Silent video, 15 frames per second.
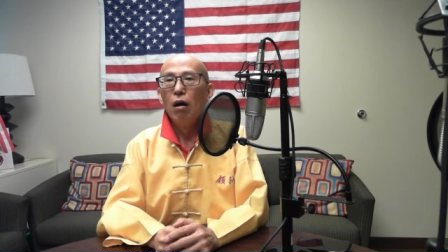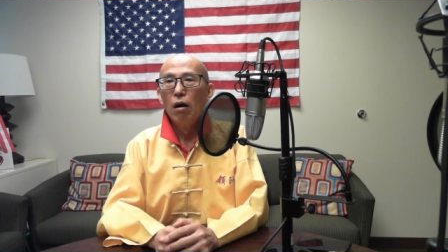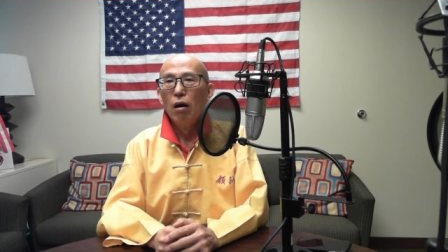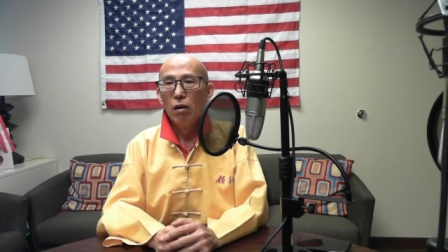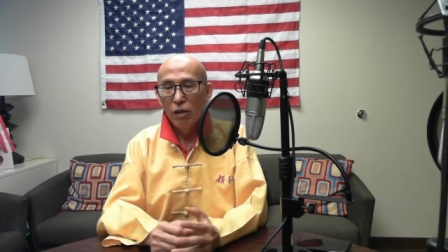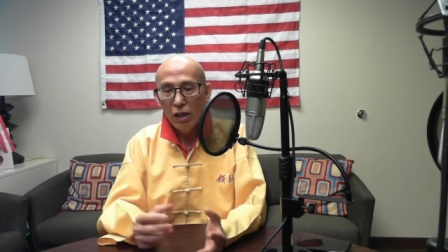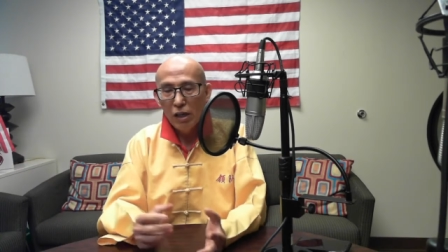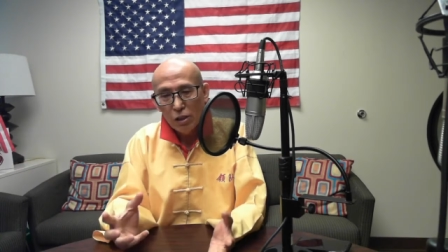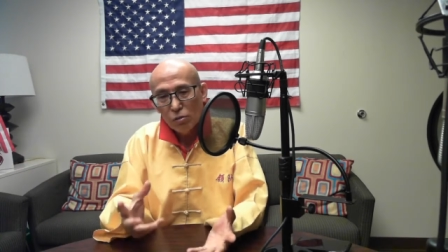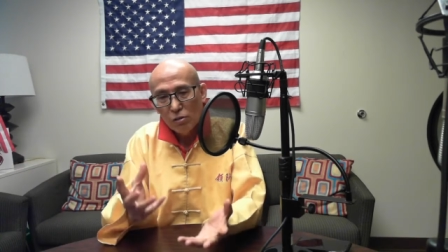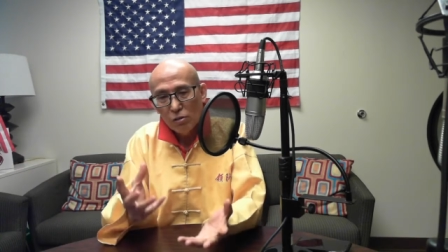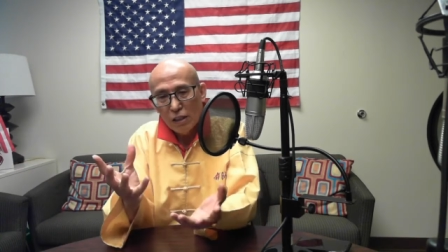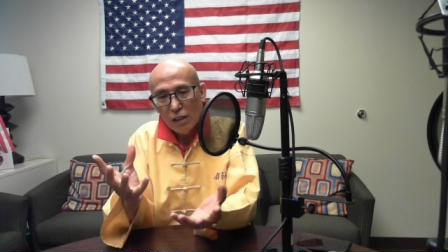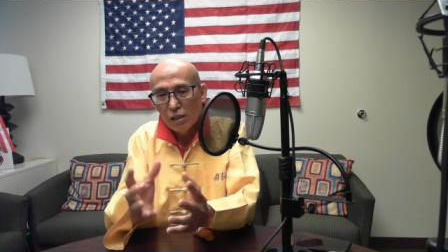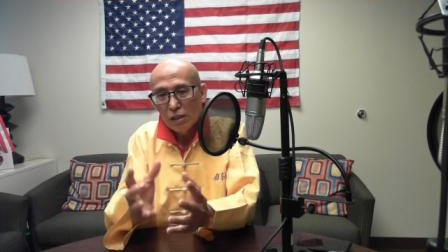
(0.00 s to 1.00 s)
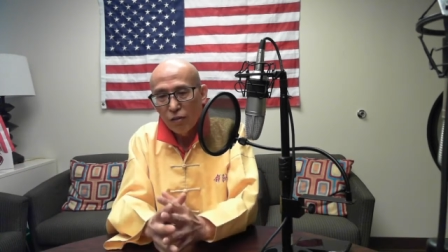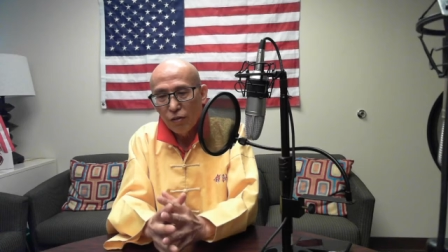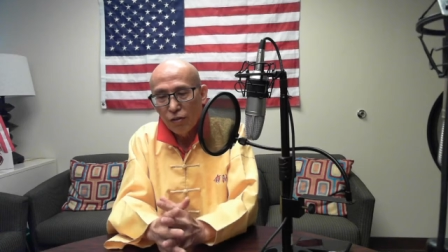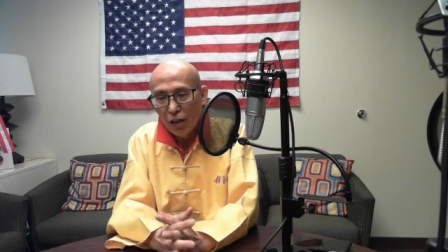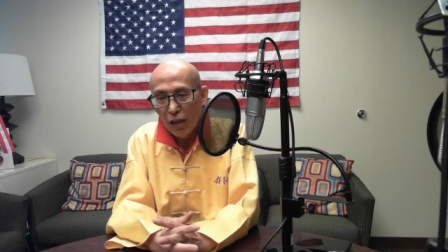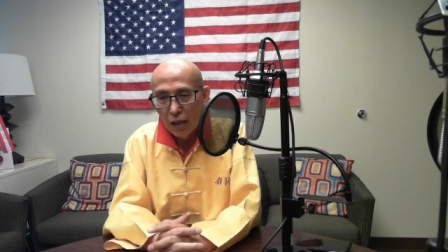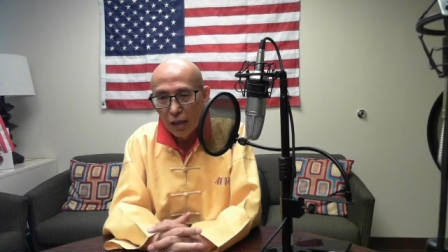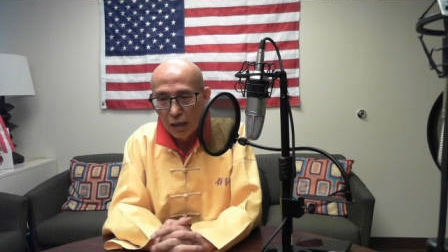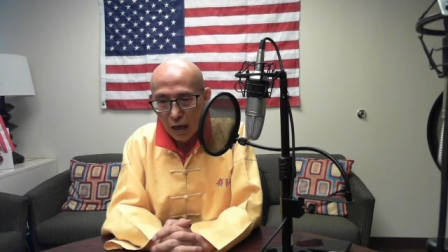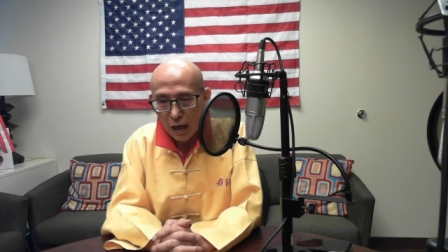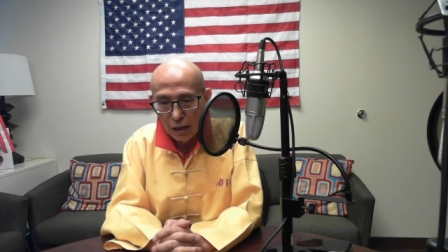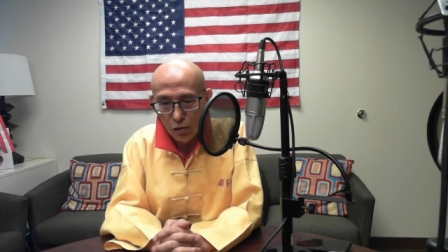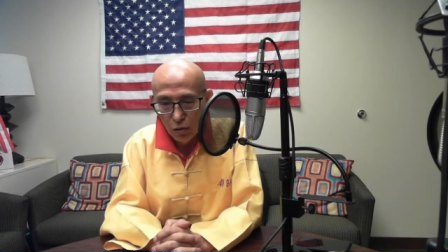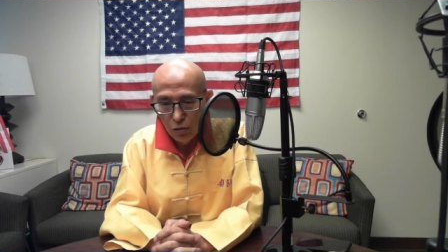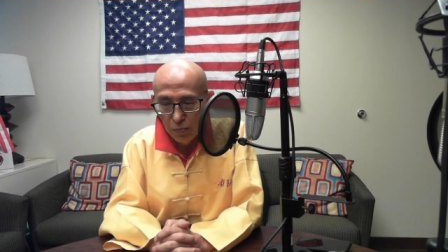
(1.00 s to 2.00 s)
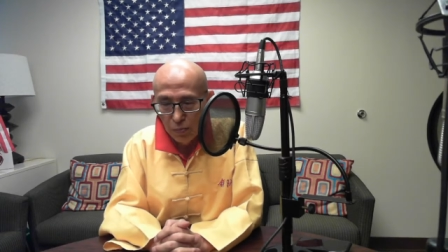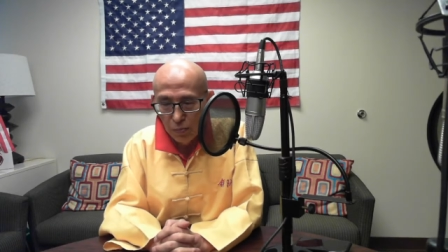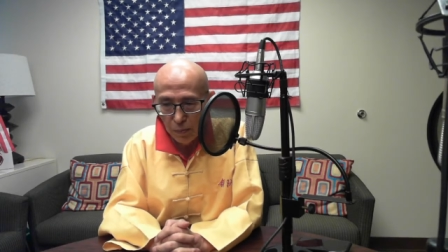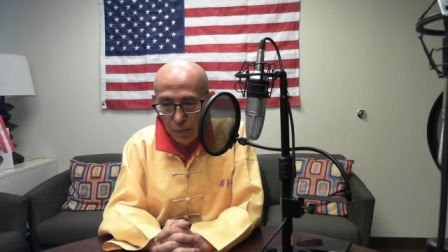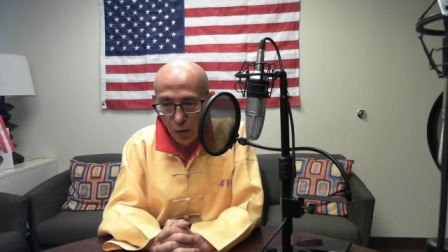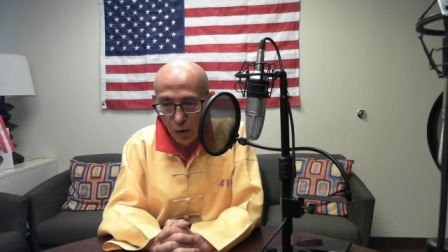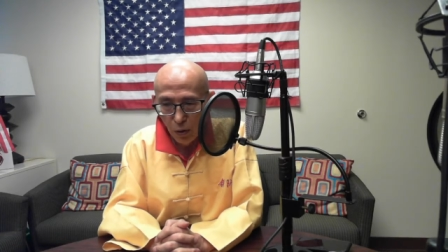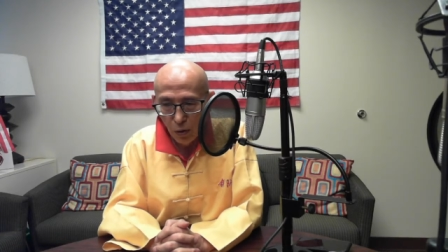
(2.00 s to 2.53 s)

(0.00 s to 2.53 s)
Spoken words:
That's the thing. I told people.